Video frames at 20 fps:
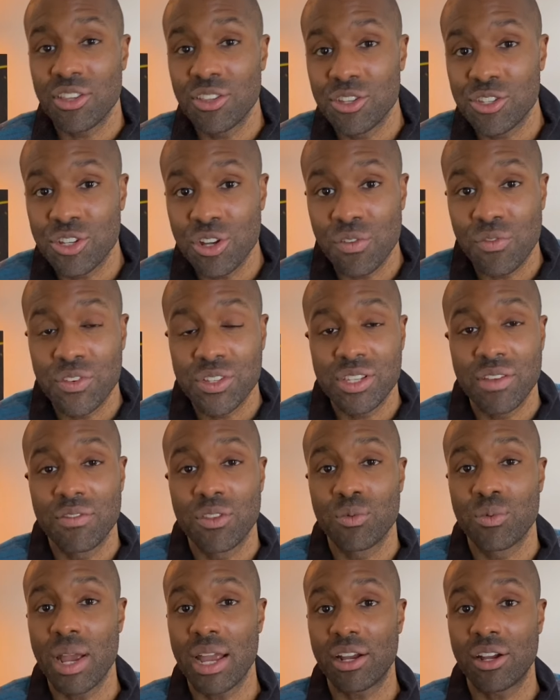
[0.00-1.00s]
the surface of
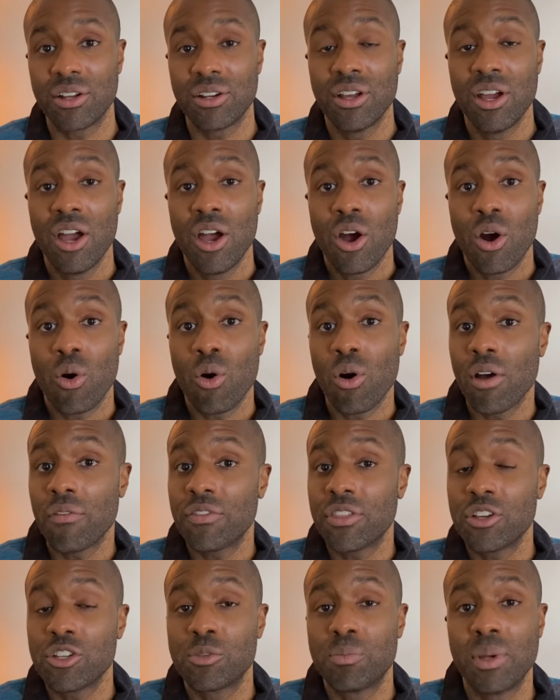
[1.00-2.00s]
the record, or if
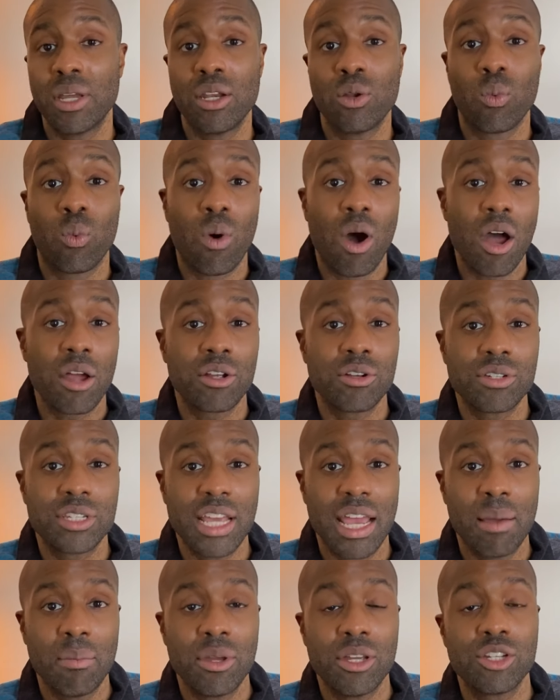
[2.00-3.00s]
there's been water
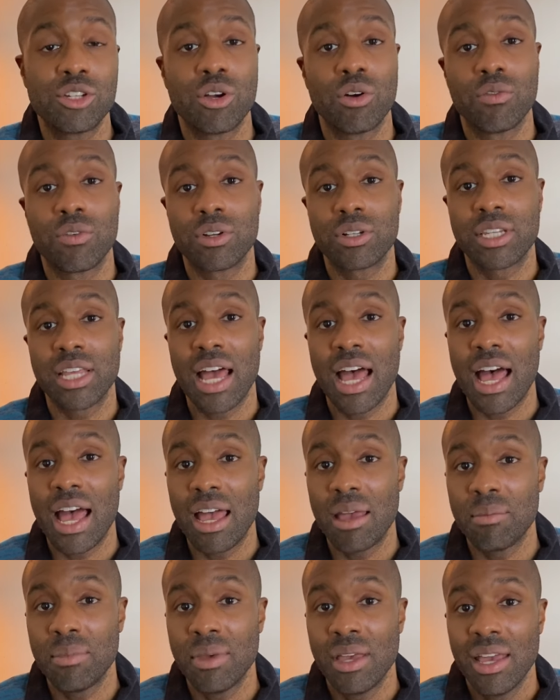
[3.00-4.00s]
damage over
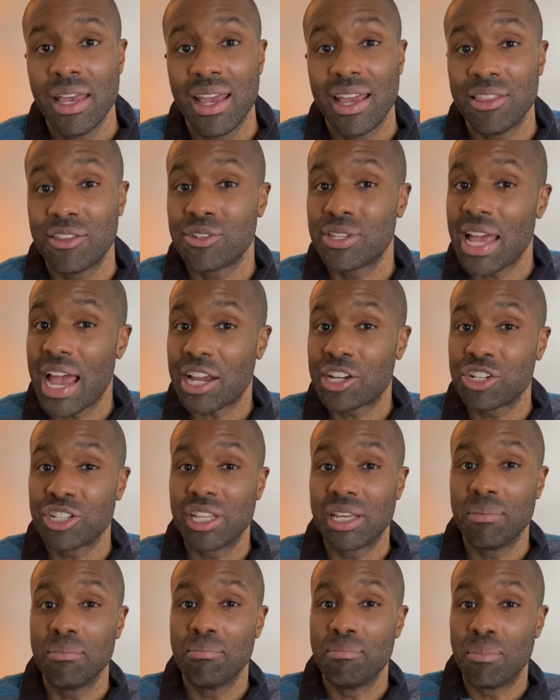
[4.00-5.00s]
time and there's
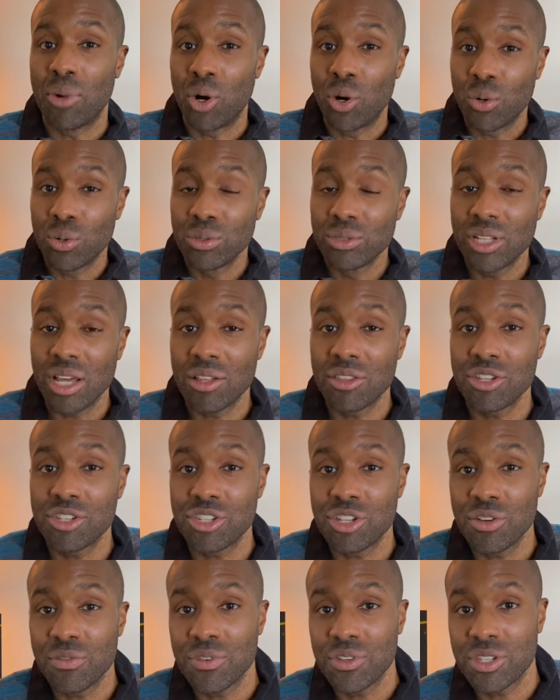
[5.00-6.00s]
actually mold on the
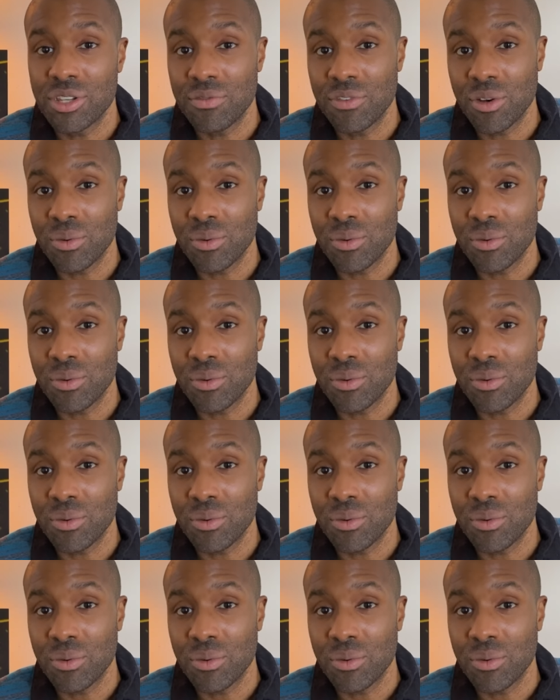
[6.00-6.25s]
surface of your